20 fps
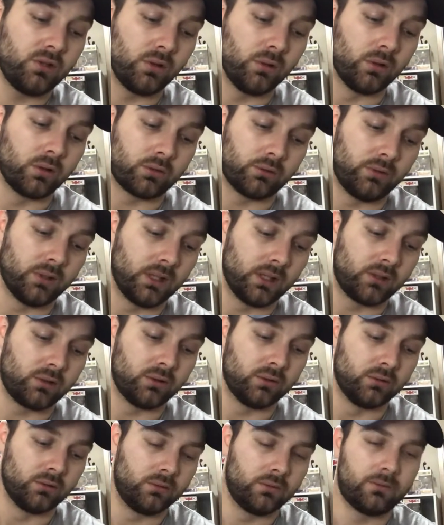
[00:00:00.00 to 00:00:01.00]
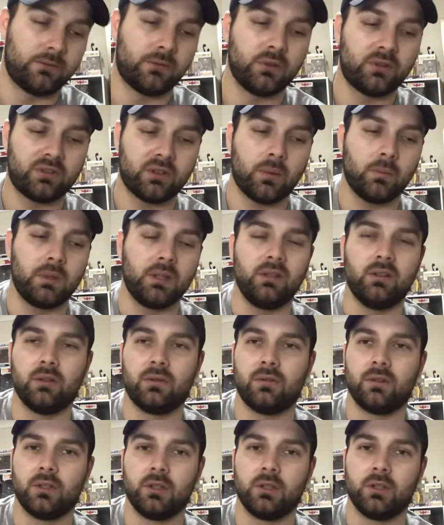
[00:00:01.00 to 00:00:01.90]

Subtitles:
look really cool for something different.